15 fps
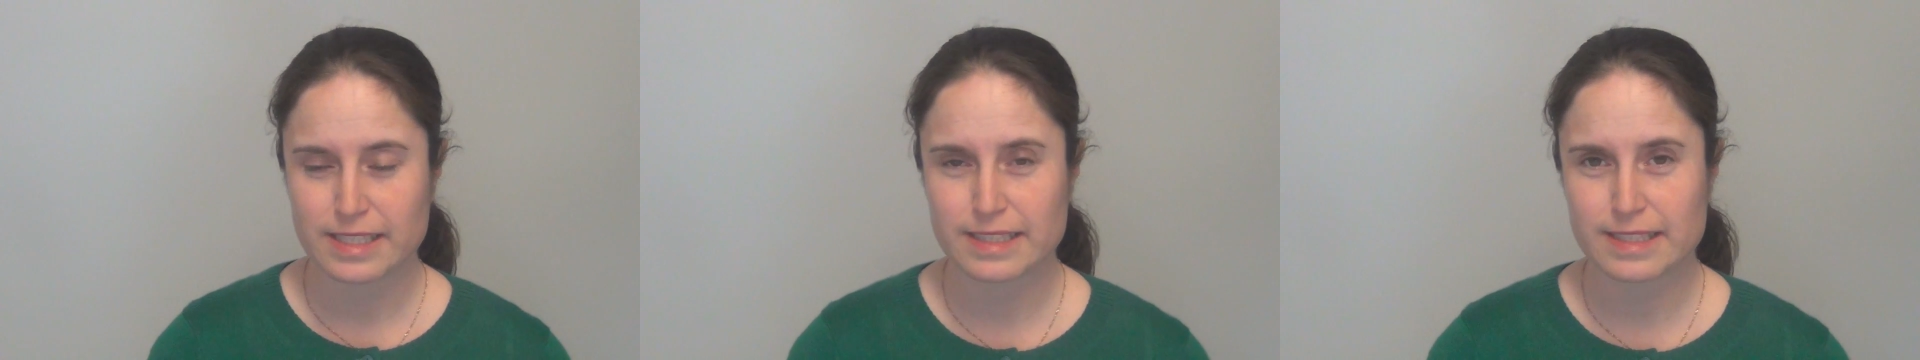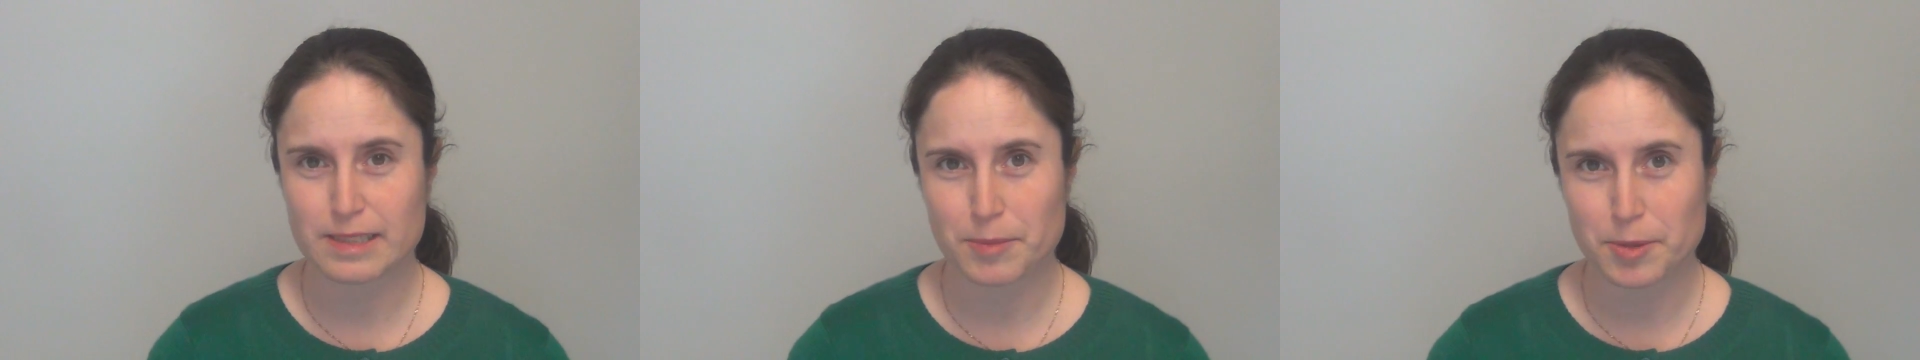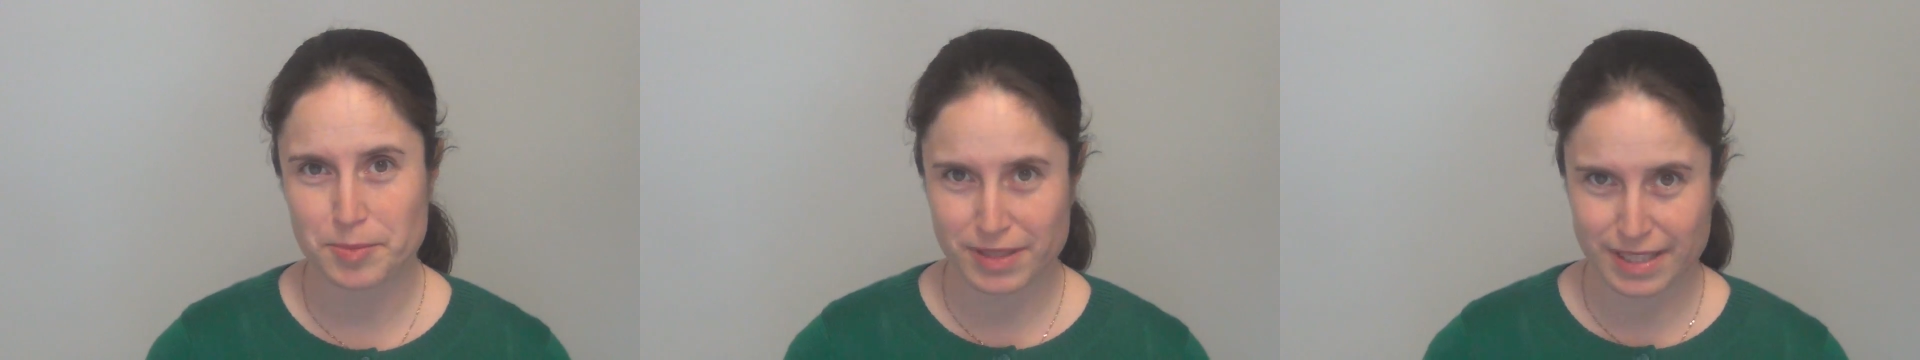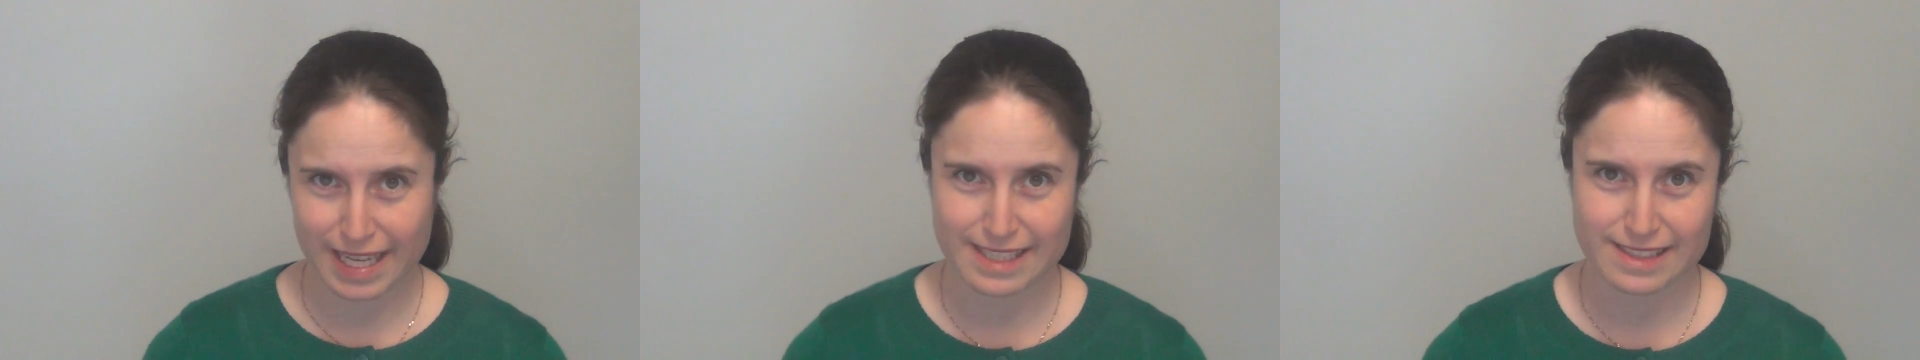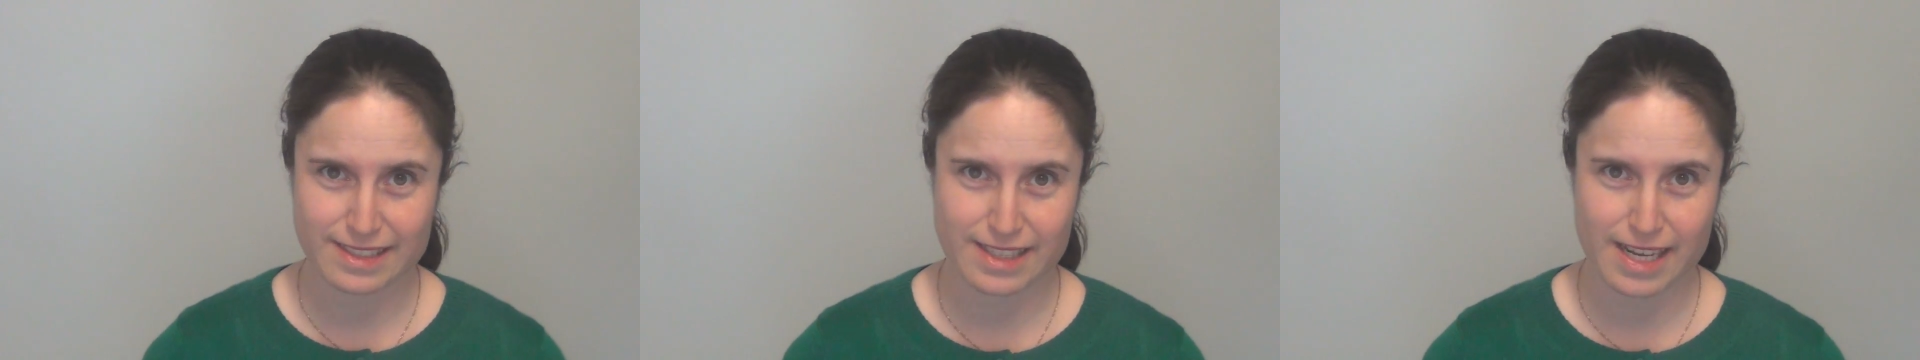Some are
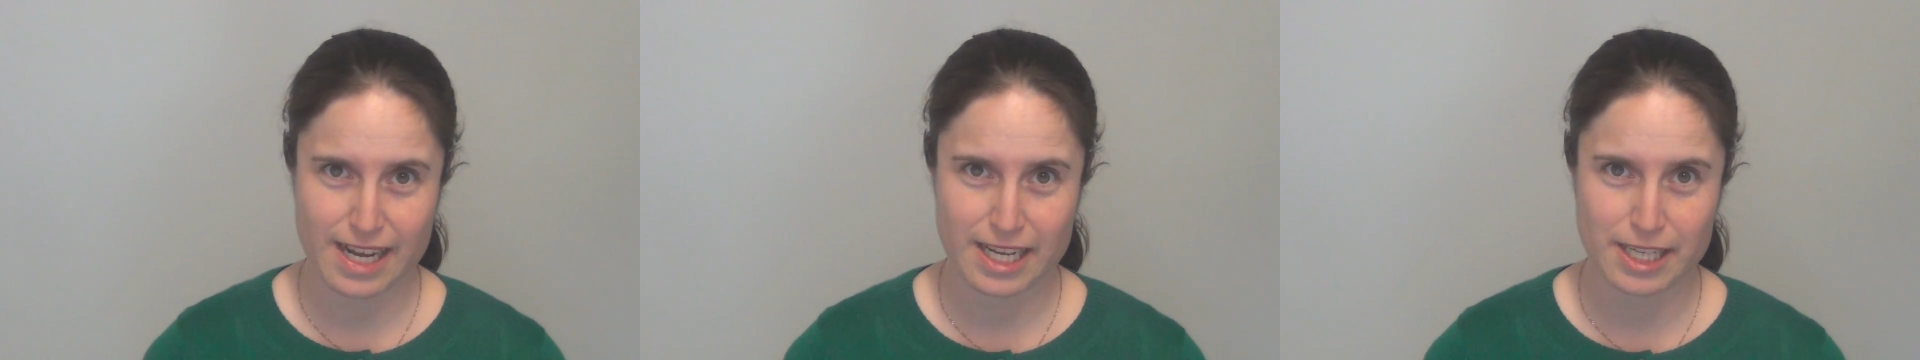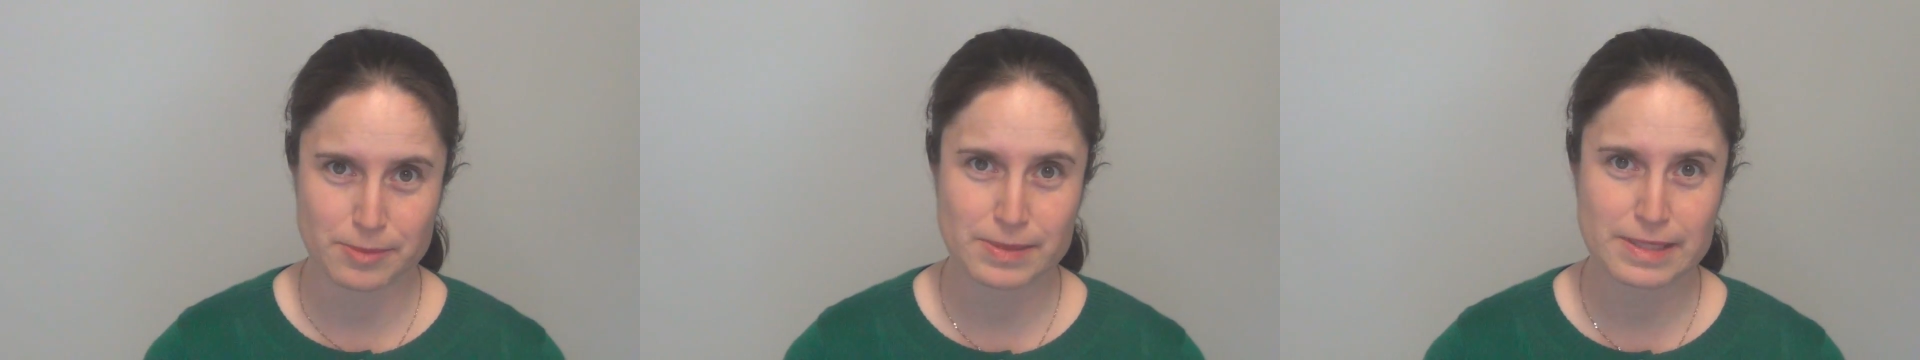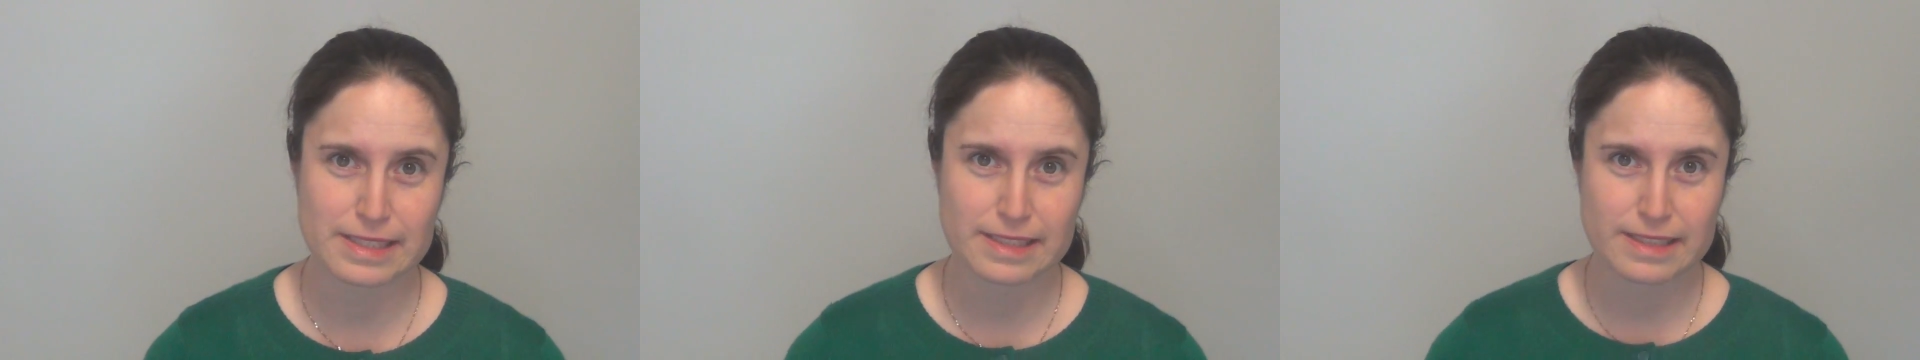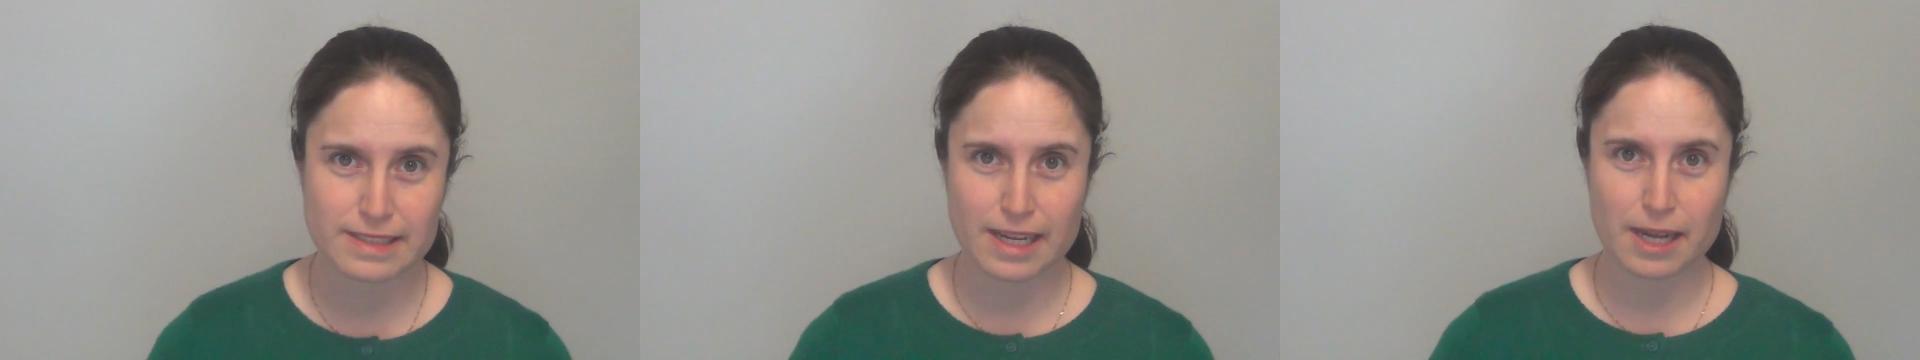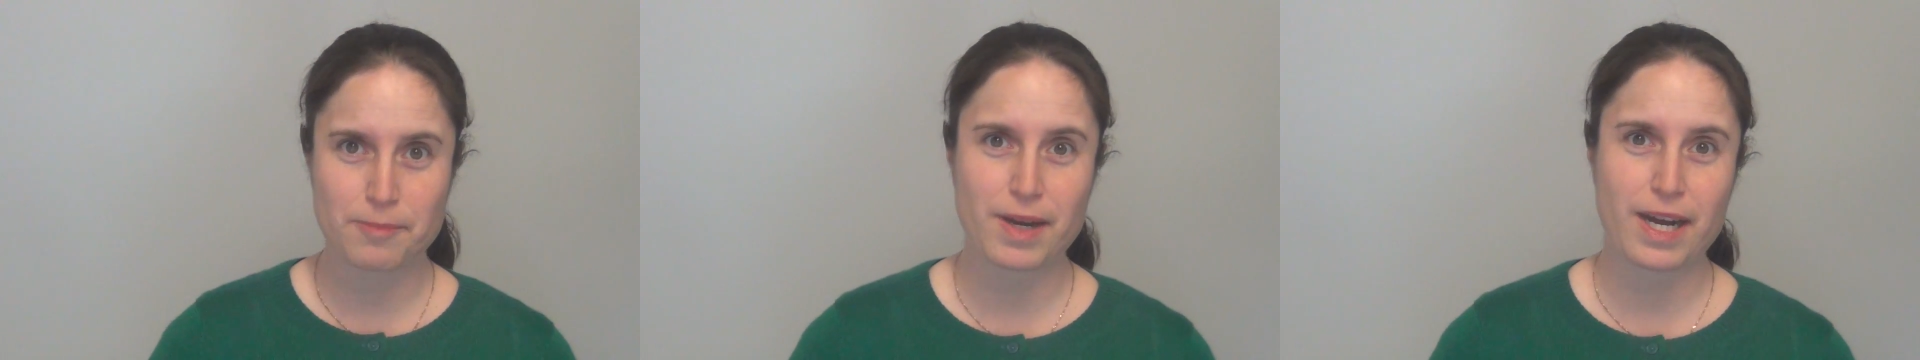place names and
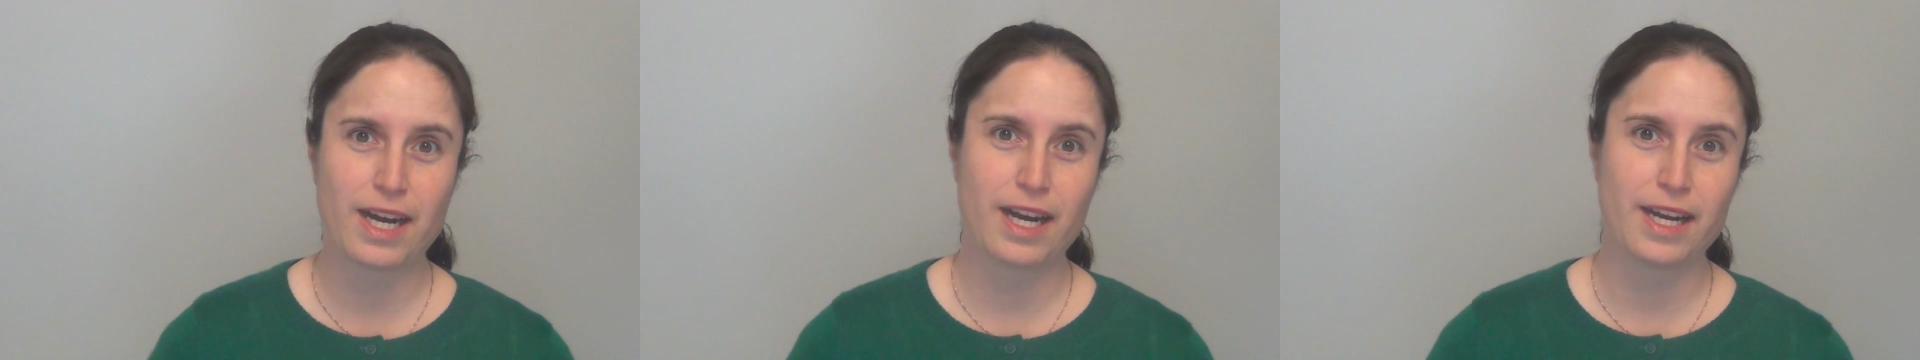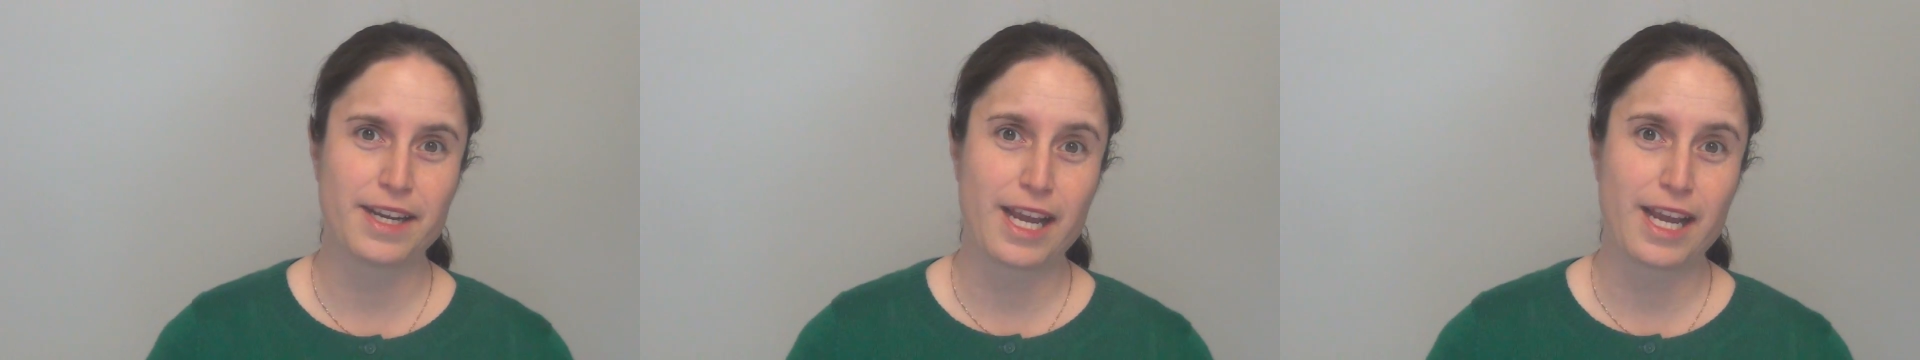some are